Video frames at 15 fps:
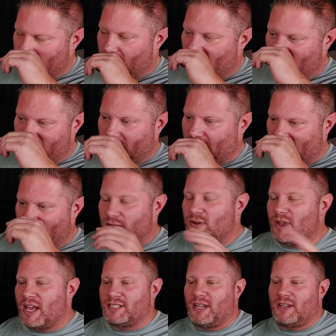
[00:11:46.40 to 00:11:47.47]
you
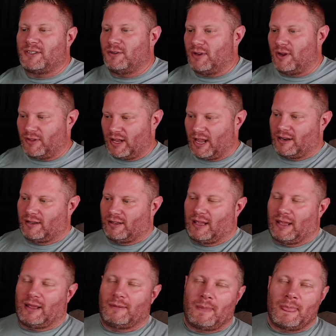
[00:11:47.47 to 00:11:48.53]
guys also know that
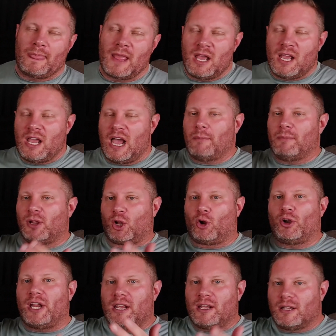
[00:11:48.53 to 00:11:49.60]
I'm
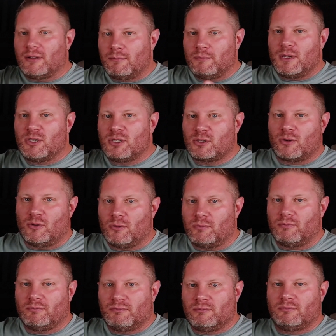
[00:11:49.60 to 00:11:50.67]
learning
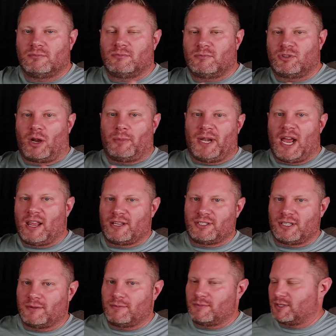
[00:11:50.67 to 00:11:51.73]
musical
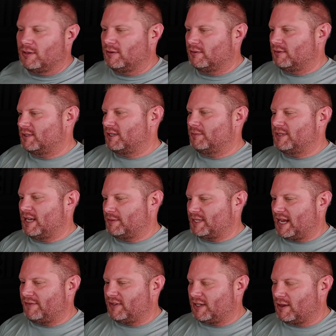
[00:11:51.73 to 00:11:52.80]
terminology, so
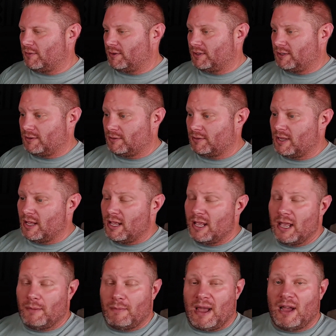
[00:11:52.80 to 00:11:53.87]
sometimes I have to go into
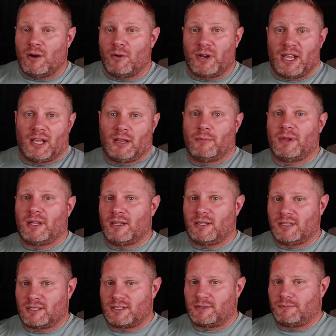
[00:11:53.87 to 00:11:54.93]
my own element
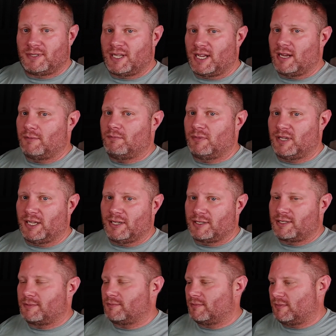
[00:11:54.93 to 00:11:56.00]
and just say
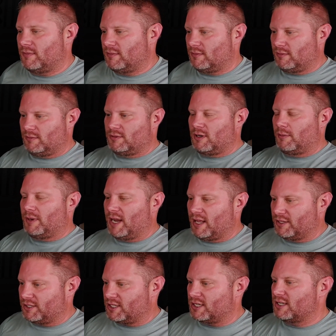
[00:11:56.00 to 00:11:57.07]
Dennis
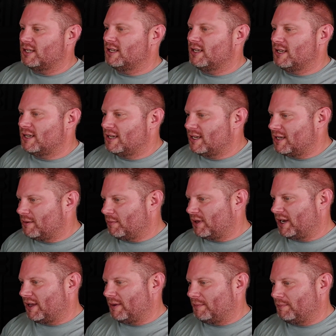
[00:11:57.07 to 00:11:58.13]
terminology.
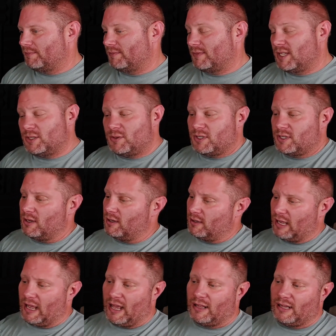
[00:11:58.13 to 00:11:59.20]
But this was
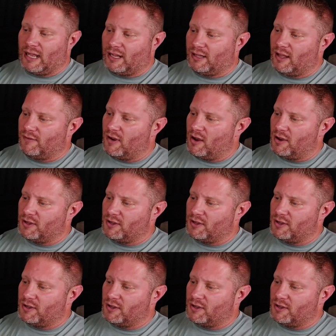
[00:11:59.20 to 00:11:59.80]
good. I love